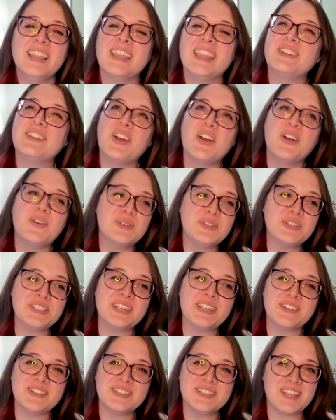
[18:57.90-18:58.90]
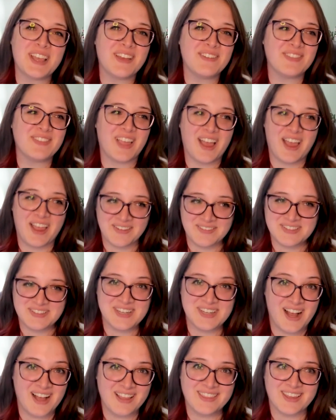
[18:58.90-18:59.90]
like no we're just here to save lives
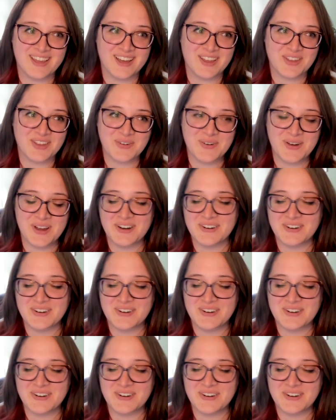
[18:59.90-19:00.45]
not the other way